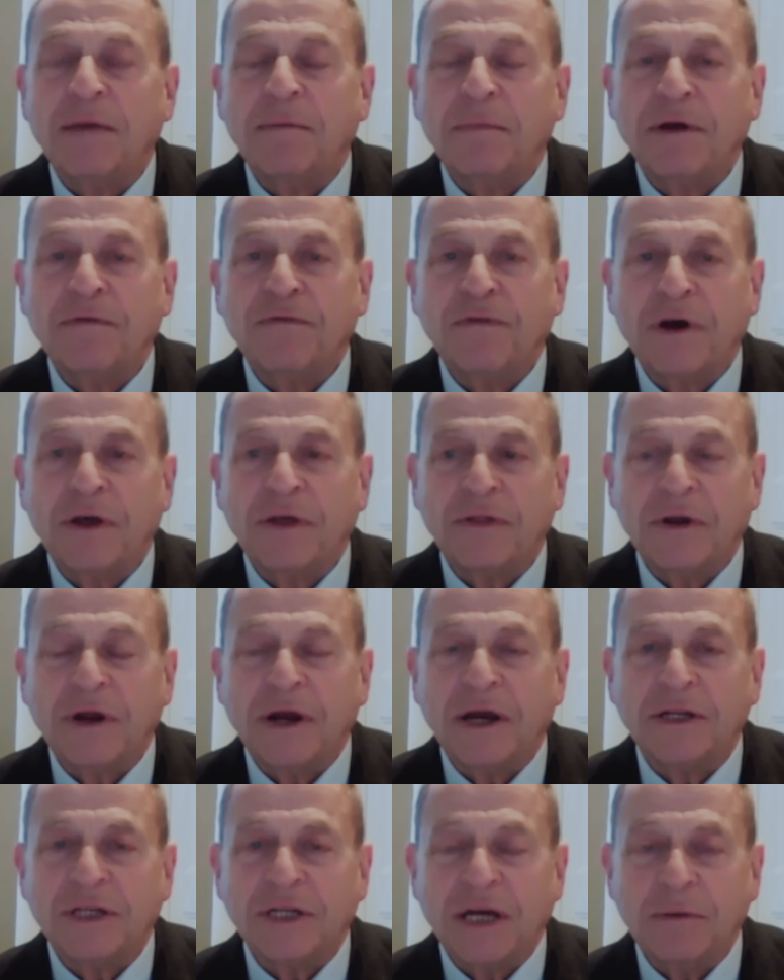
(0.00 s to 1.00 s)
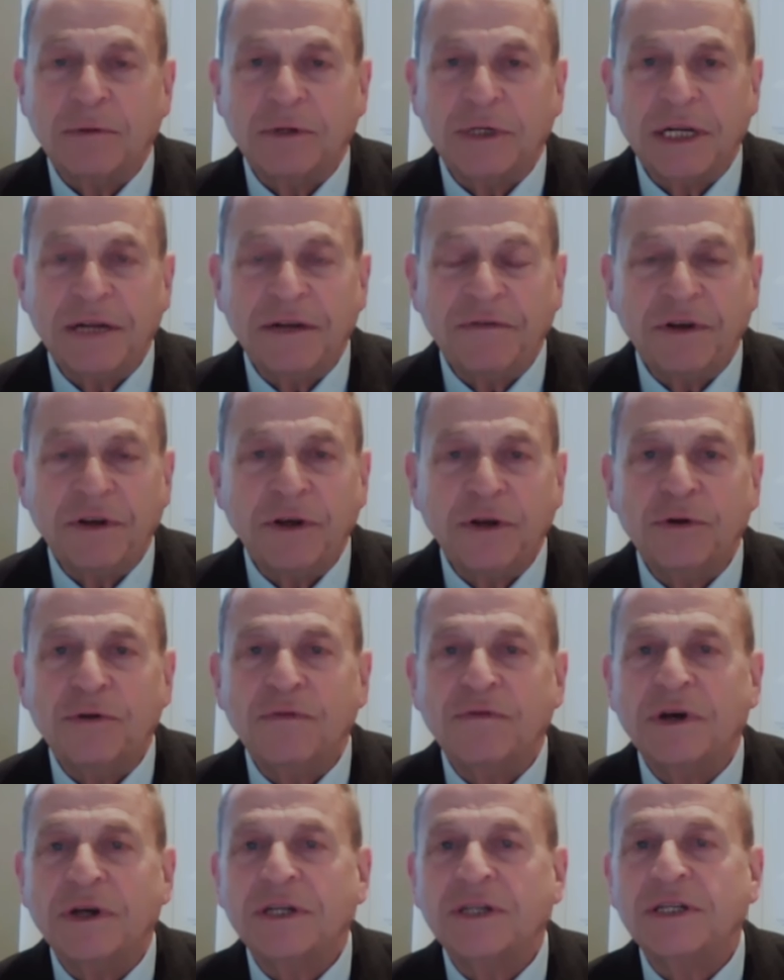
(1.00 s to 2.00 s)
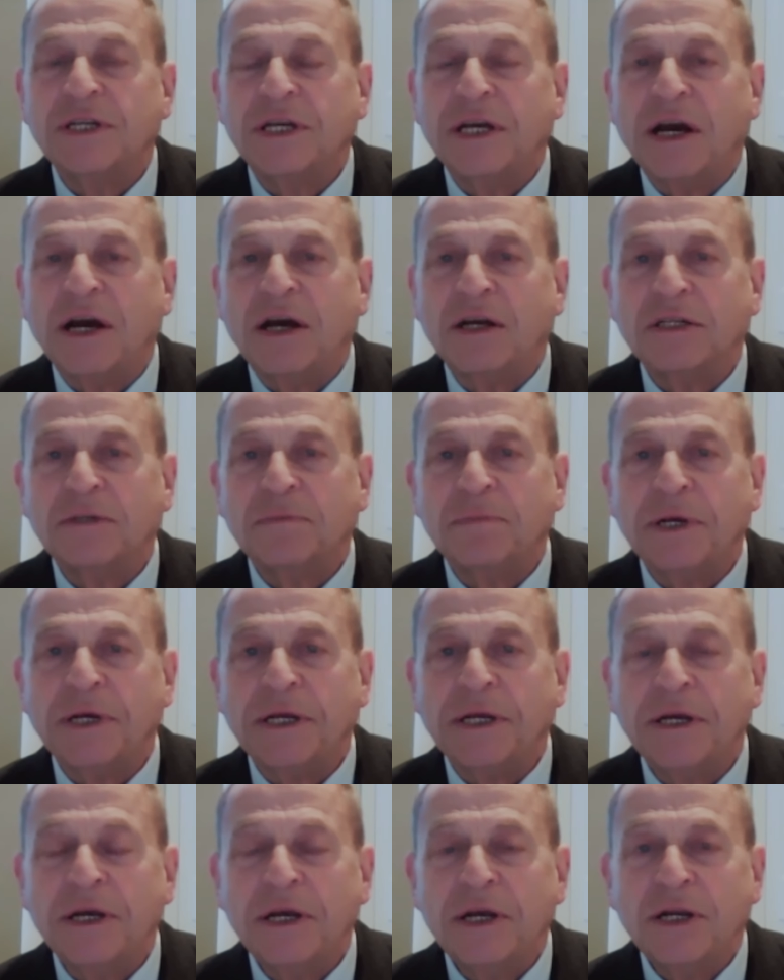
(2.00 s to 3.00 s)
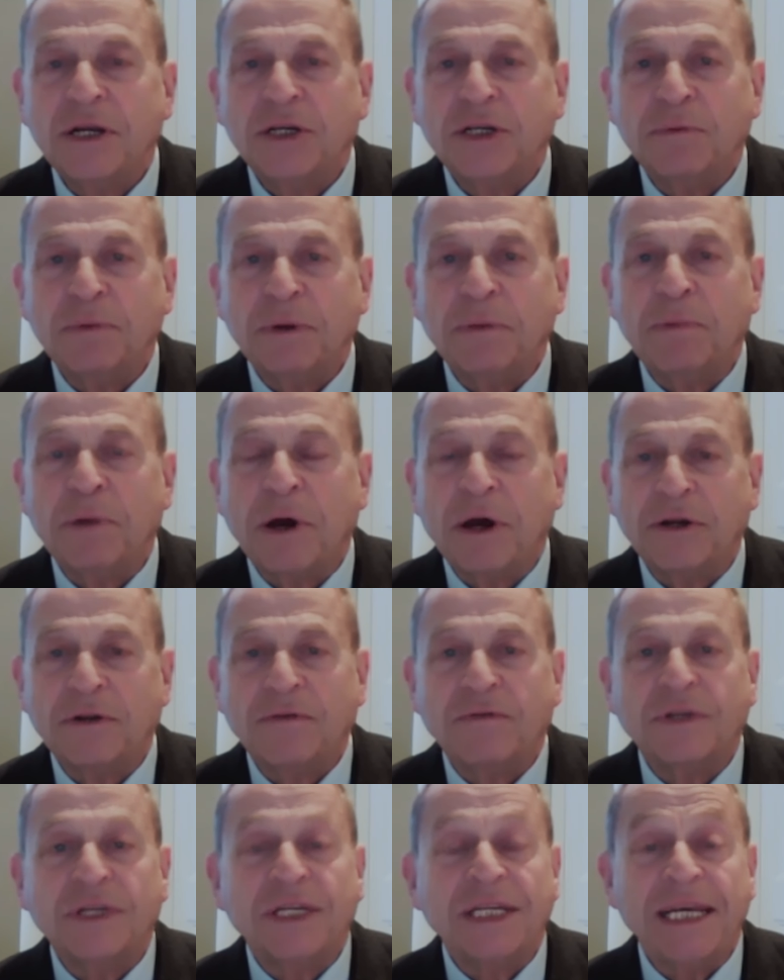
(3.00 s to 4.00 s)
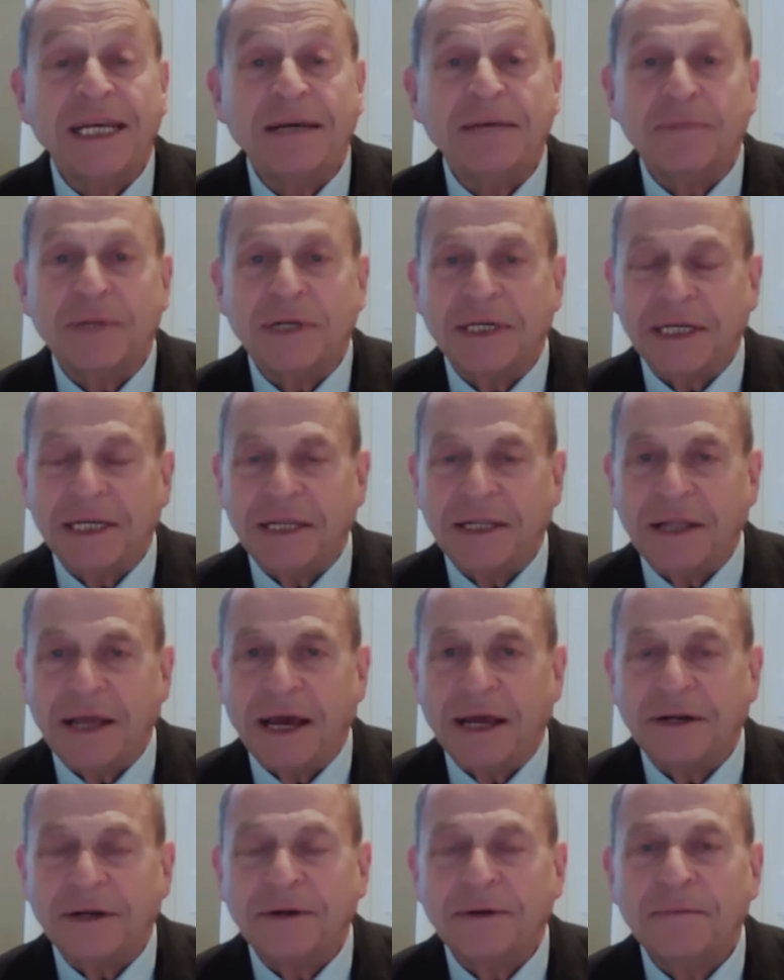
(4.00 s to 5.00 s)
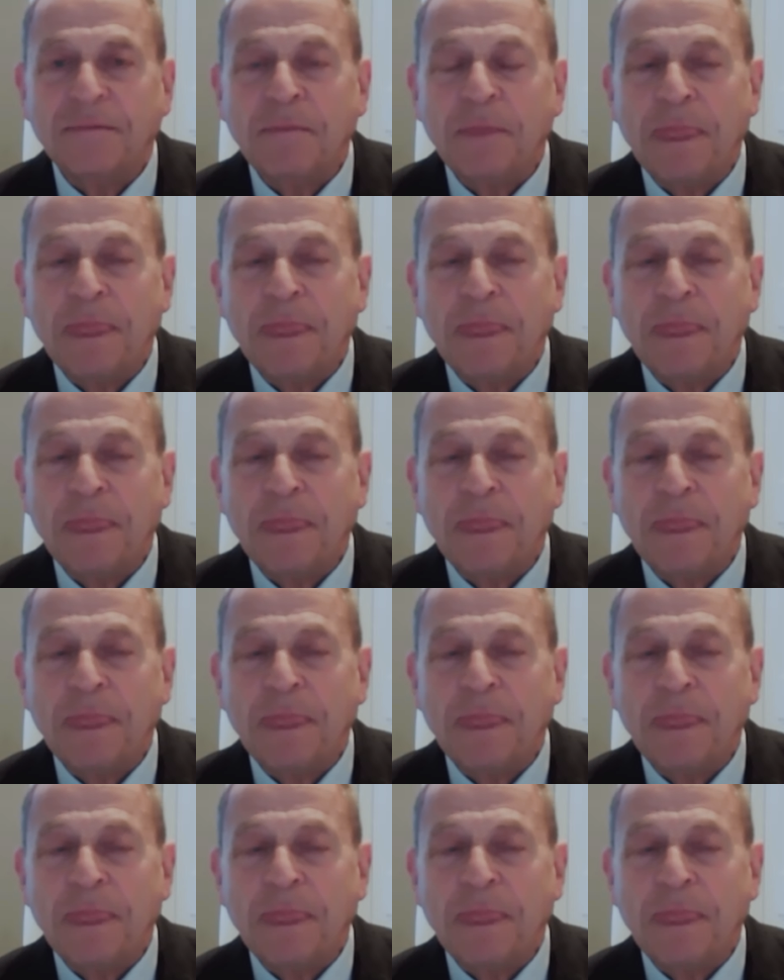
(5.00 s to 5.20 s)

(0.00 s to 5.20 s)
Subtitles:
And my father, as I was leaving university, asked me to be part of the team that did that.